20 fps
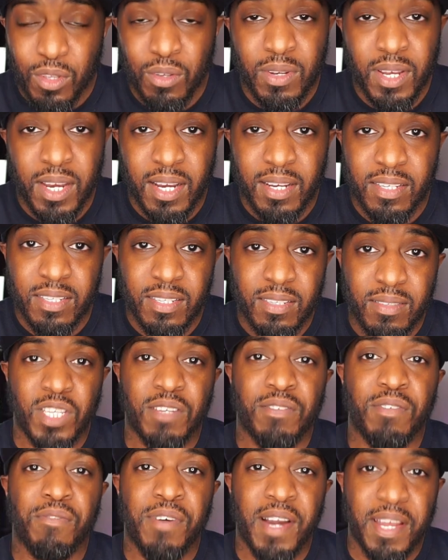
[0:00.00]
do that. You
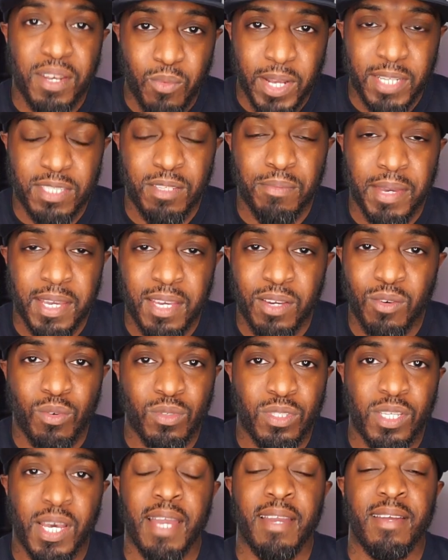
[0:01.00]
just have to find a way to make it
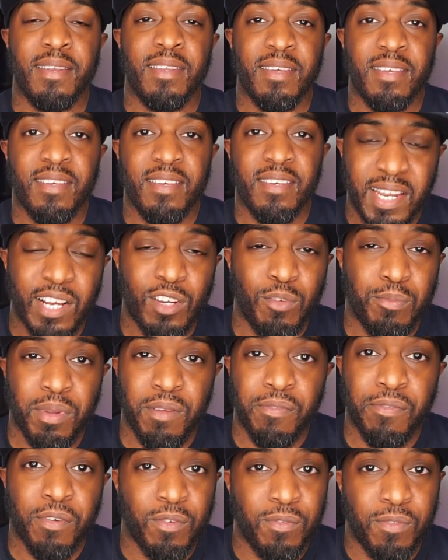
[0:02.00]
all tie in. And that
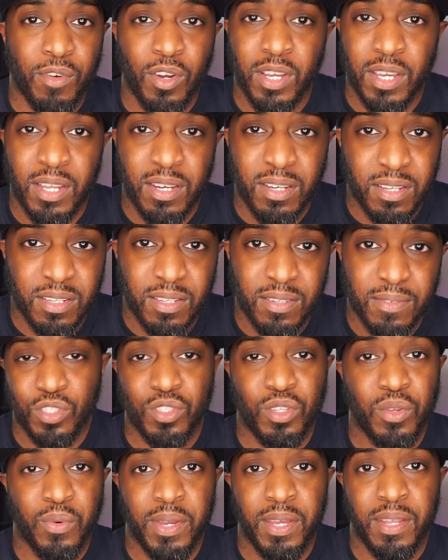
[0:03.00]
could be through vlogging or
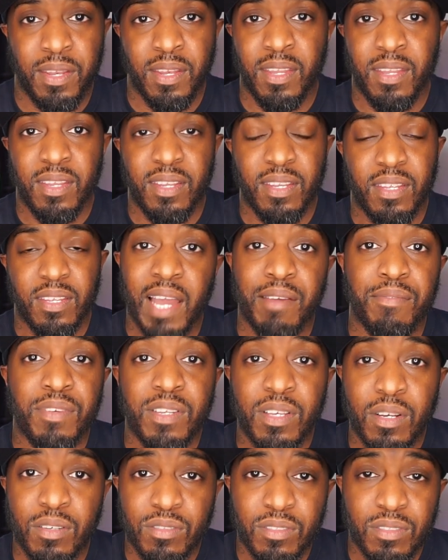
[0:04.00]
just doing
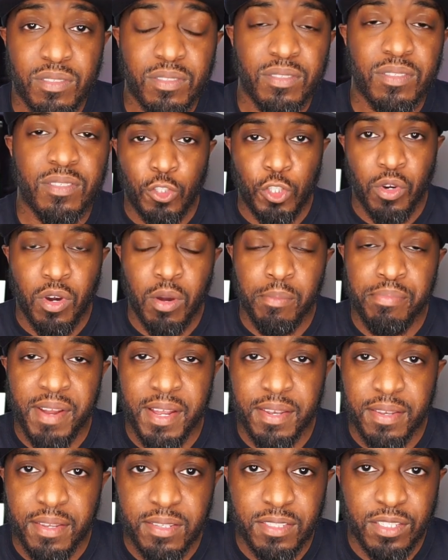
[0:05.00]
live videos. Because you're a
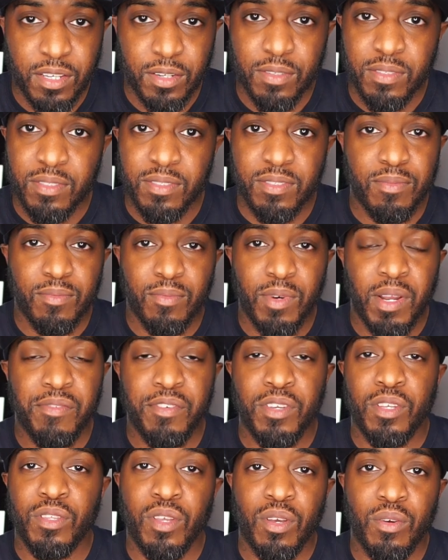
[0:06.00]
brand, so
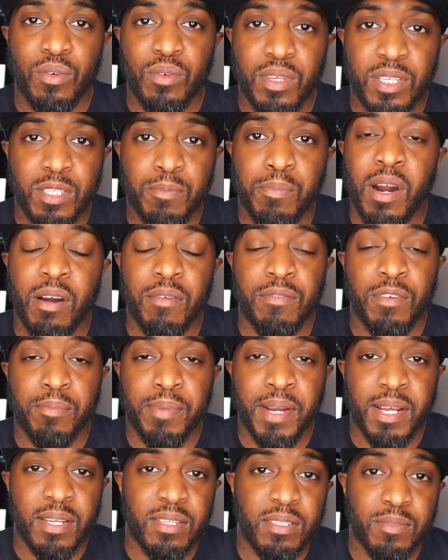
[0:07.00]
whatever you do is part of
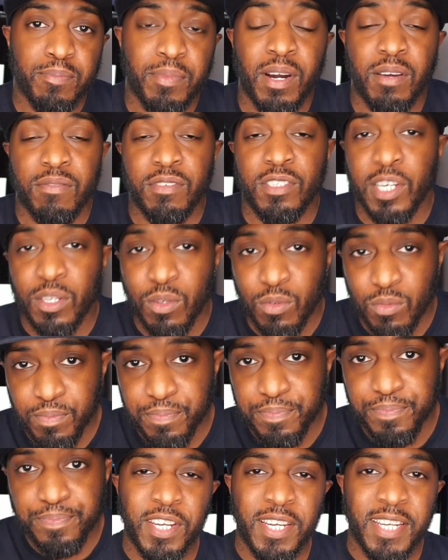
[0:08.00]
your brand, it's part of your
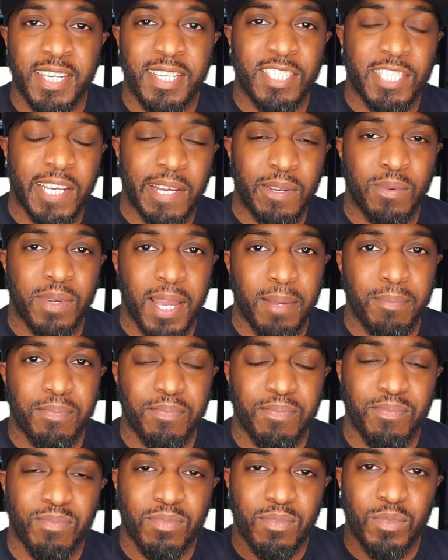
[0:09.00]
channel. You're gonna need a channel
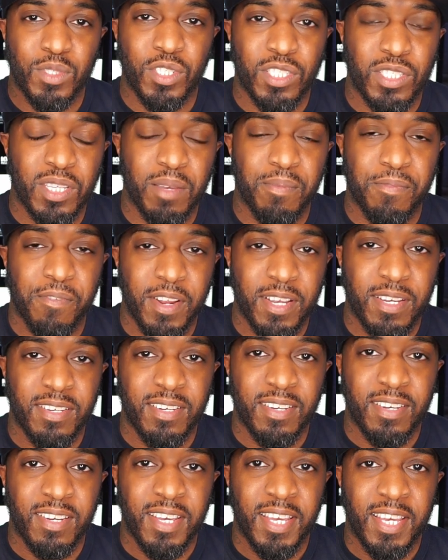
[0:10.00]
name, which is Tip three.
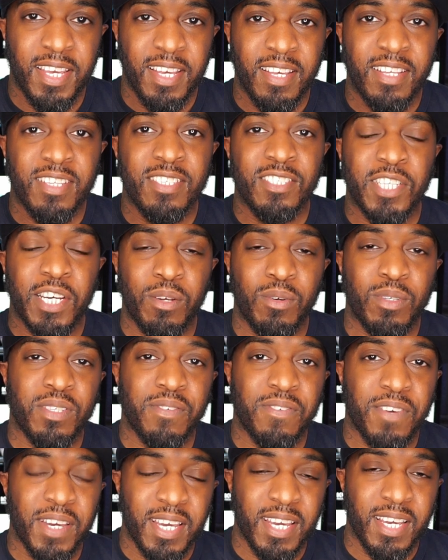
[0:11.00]
channel
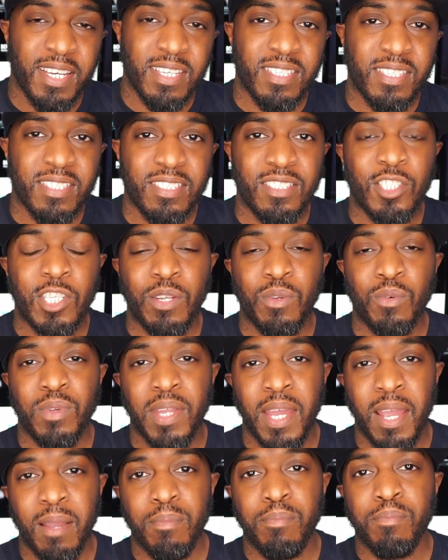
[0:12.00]
aesthetics,
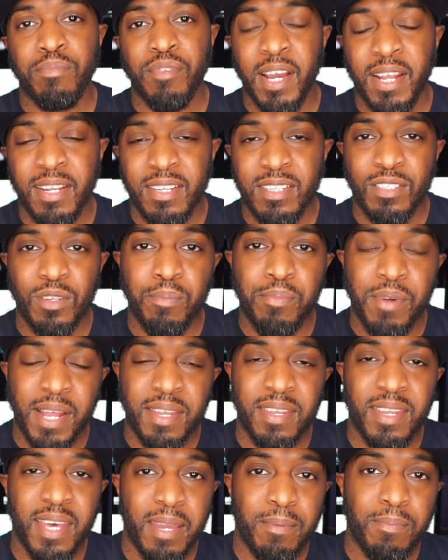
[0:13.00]
channel name, brand, your
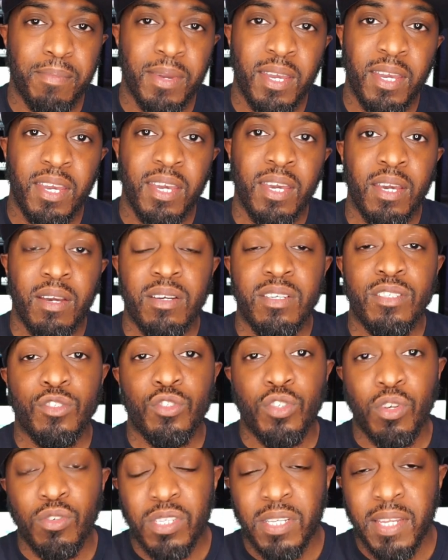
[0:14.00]
brand name.
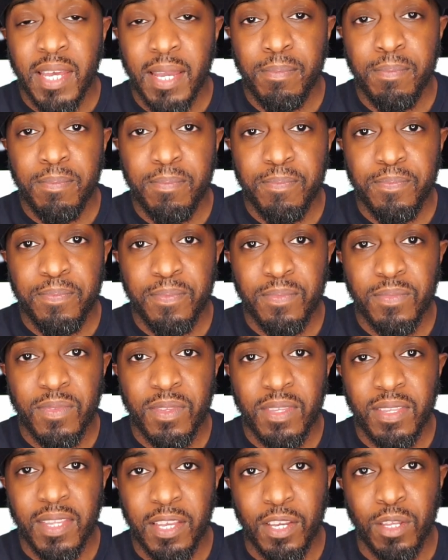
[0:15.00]
Choose a name
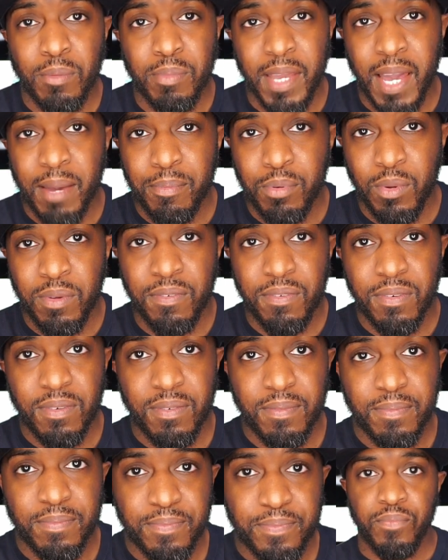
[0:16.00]
that you're gonna be happy
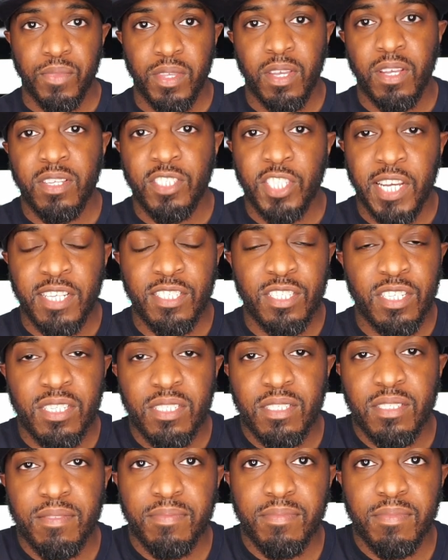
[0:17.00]
with. You can change
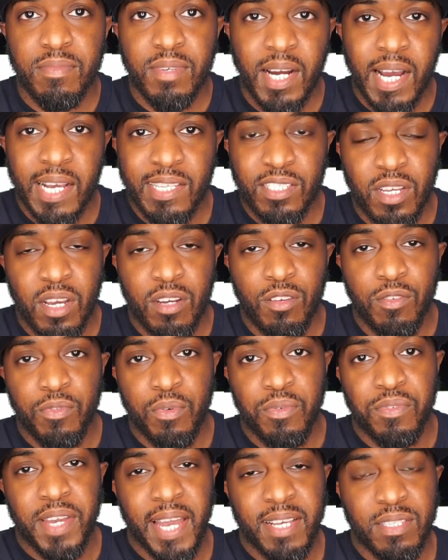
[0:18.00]
it. I started
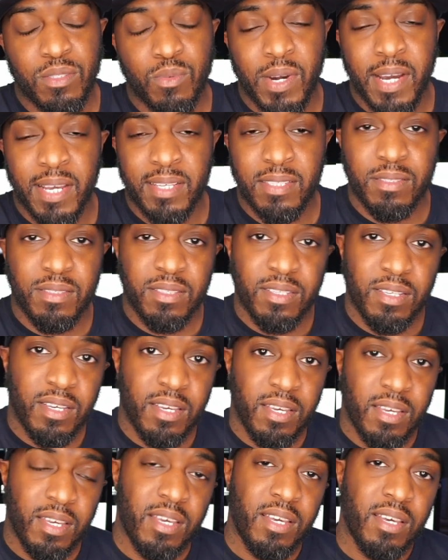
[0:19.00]
off with Case Wise
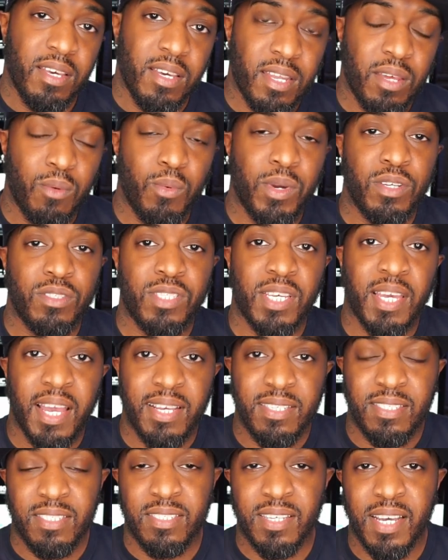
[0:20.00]
and then went on to
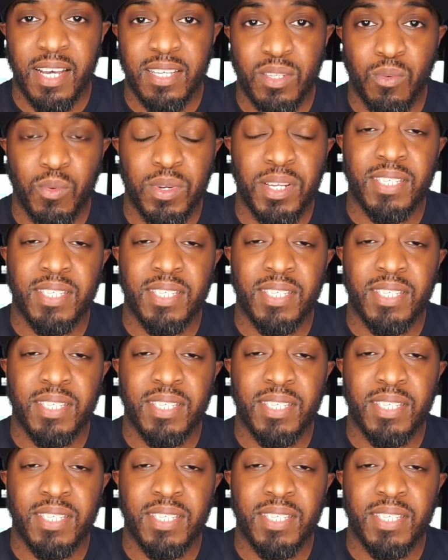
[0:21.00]
KC Sounds. I